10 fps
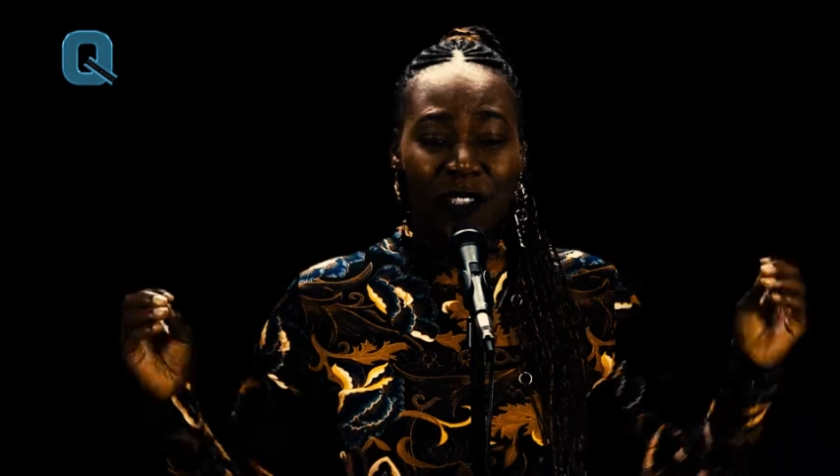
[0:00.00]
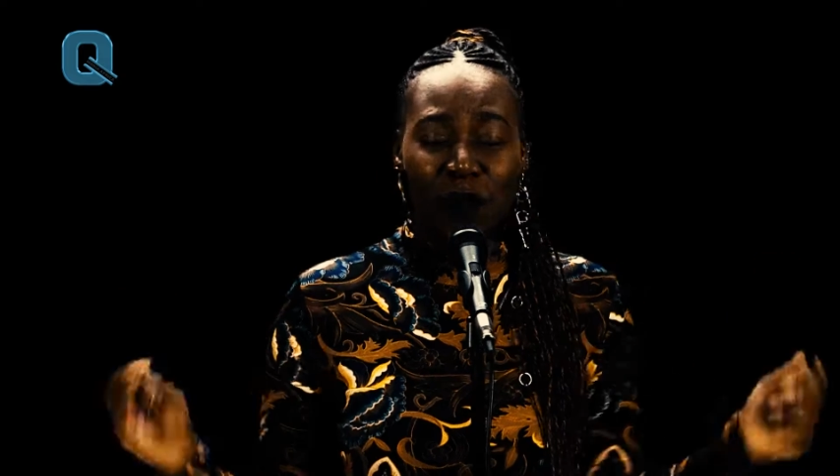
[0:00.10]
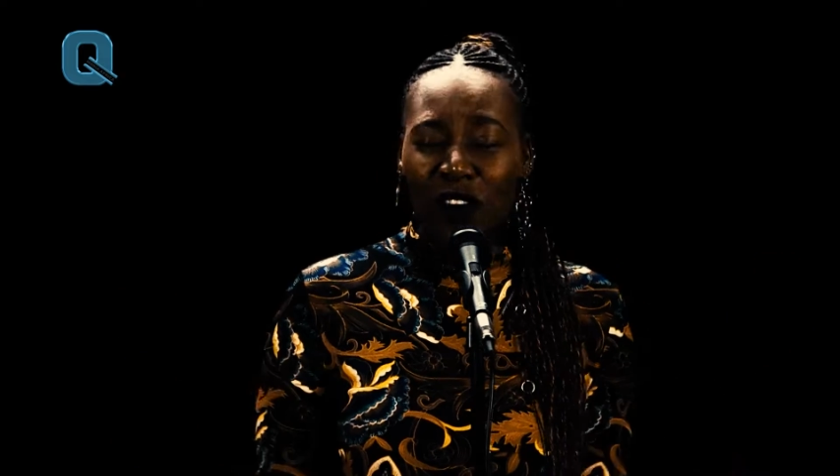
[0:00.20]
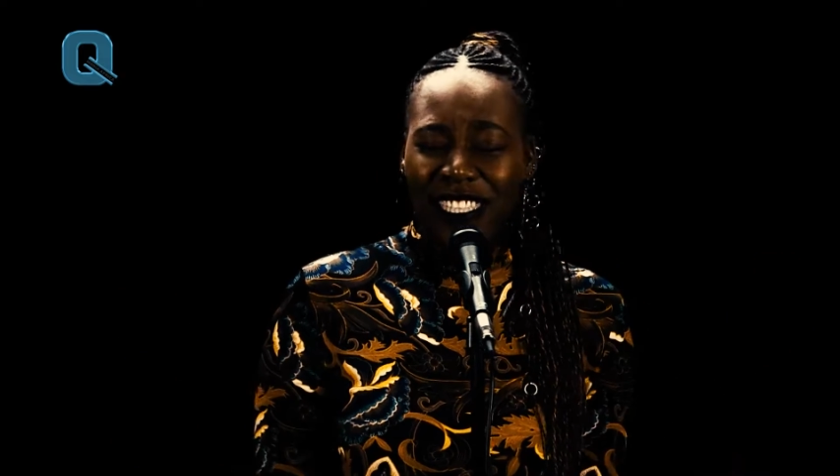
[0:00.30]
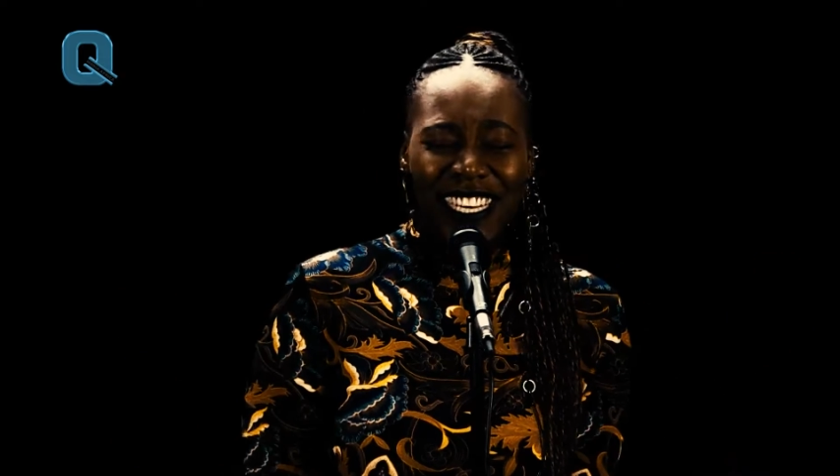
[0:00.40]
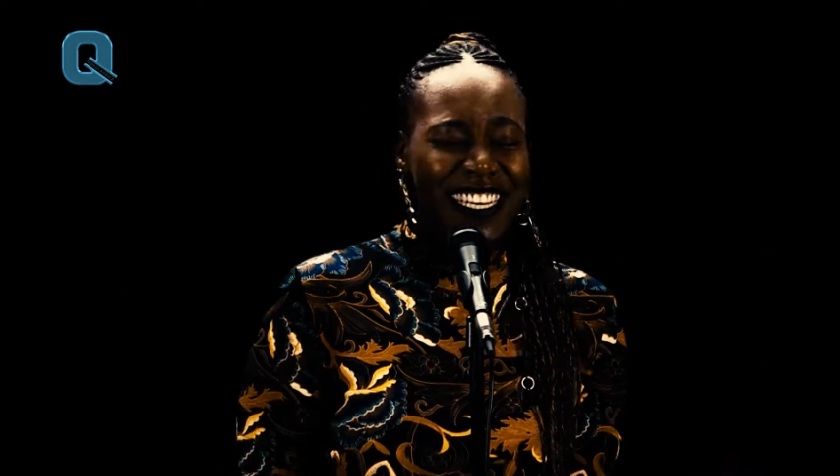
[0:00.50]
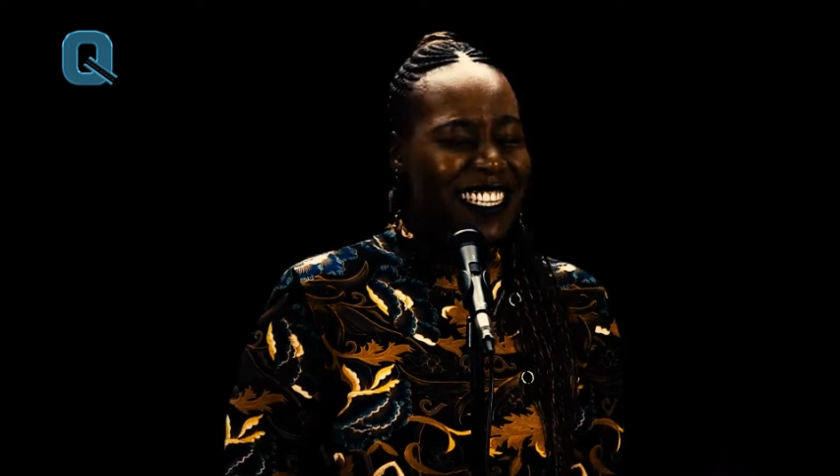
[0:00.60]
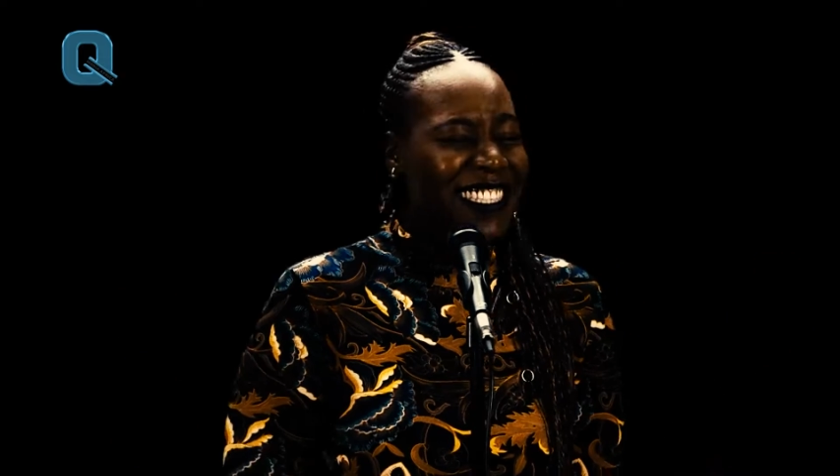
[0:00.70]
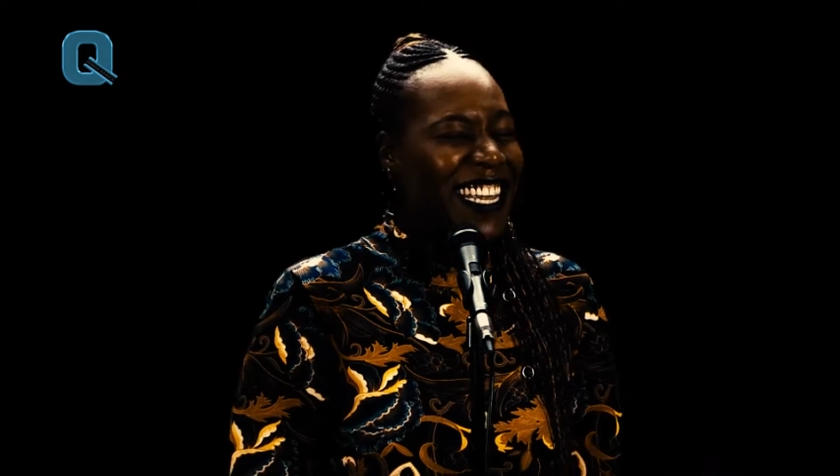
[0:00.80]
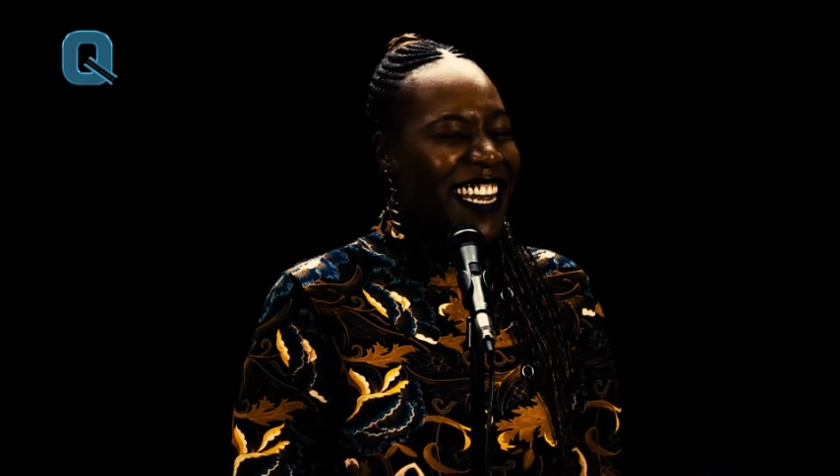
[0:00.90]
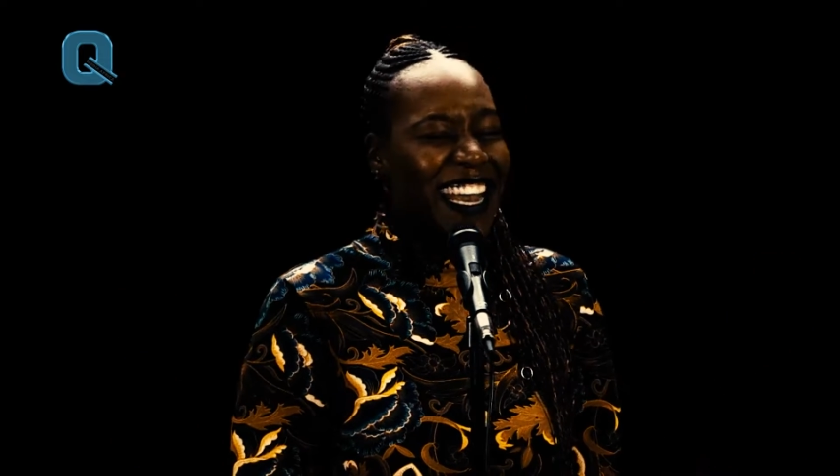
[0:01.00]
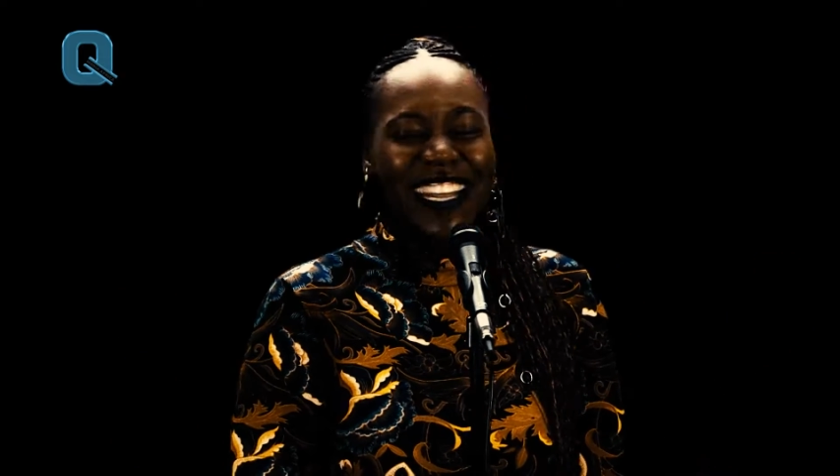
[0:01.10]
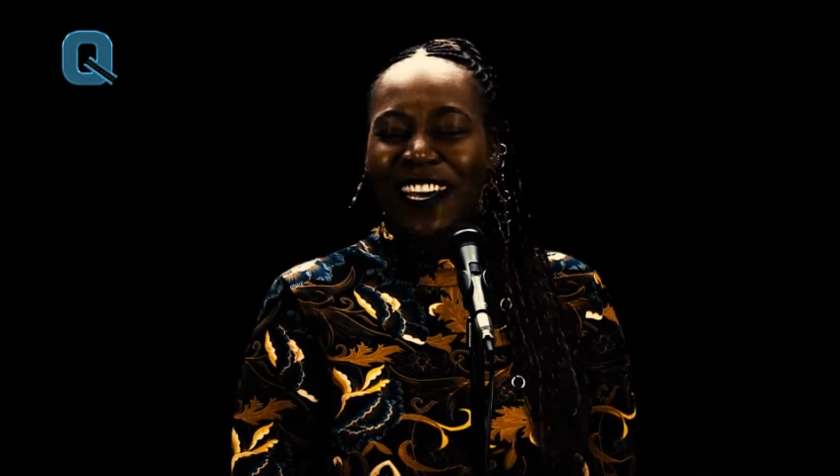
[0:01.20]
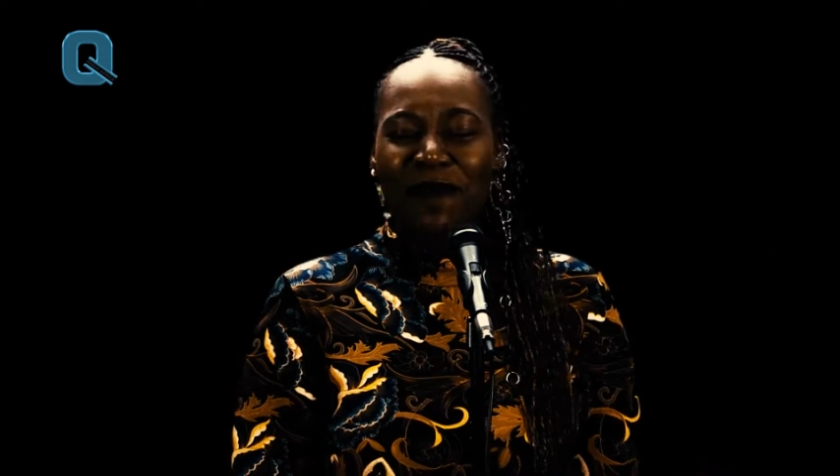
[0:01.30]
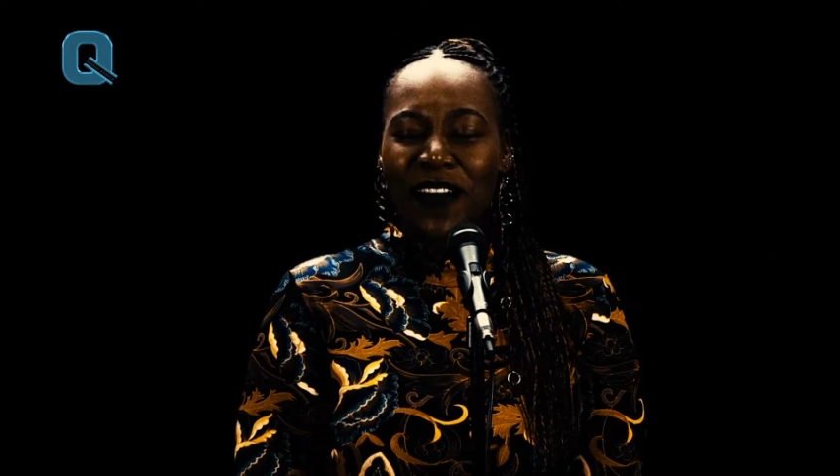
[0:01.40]
the smoke signals say none
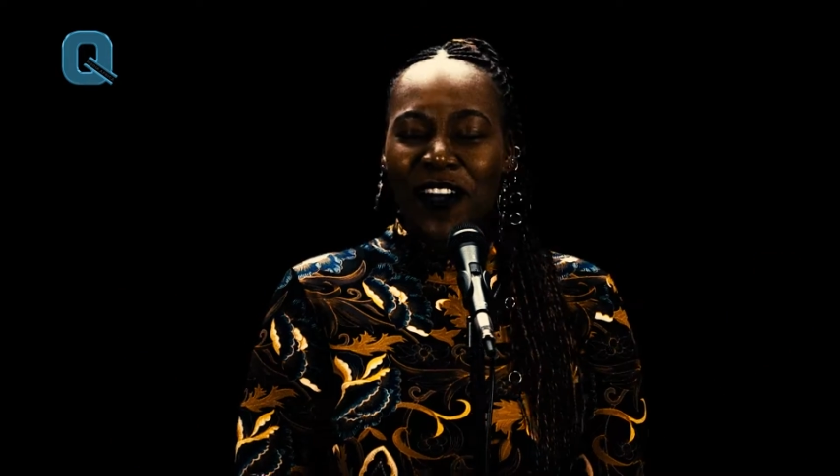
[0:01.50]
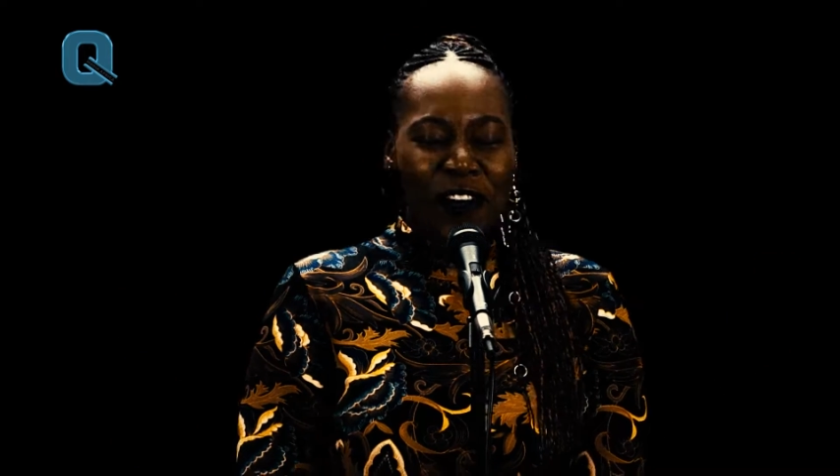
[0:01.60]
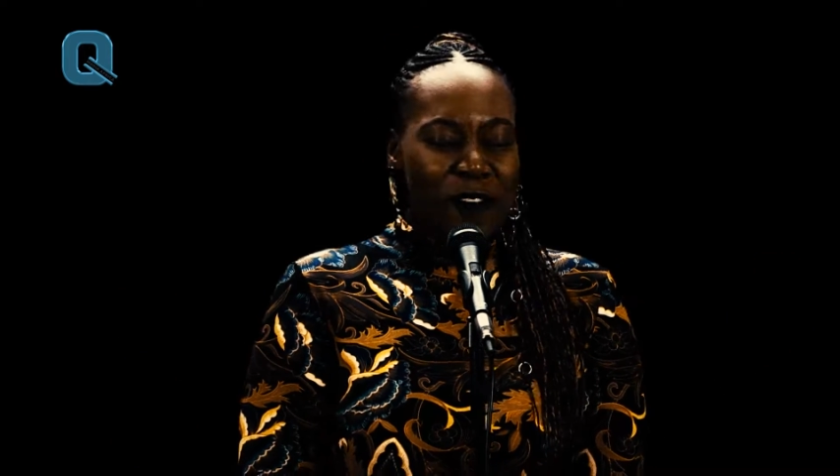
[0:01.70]
of them.